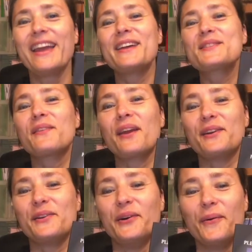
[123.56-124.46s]
So there
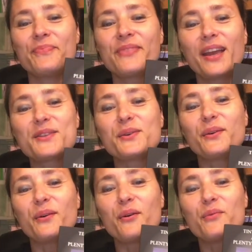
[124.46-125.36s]
you go.
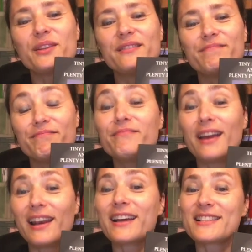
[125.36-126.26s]
So,
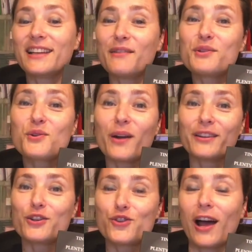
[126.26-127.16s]
like I said, it was
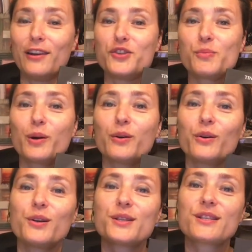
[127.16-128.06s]
quite a challenge
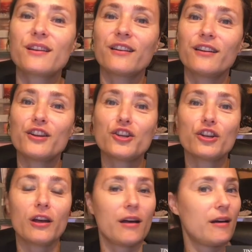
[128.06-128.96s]
because
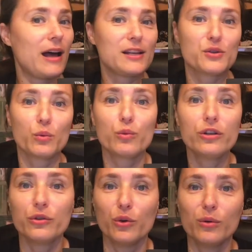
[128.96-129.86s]
Alison
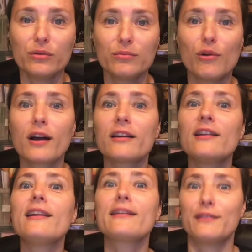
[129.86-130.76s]
wouldn't know what kind
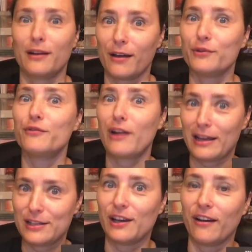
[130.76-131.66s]
of letter I would
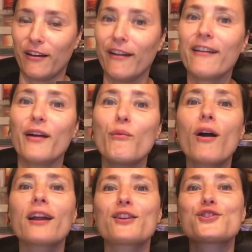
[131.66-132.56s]
write to her and
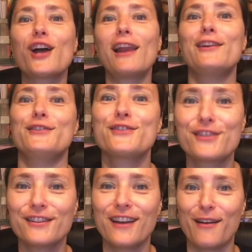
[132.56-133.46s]
what kind of challenge
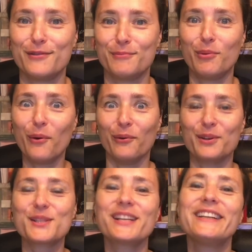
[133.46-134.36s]
I would
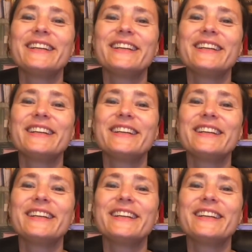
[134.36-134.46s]
pose,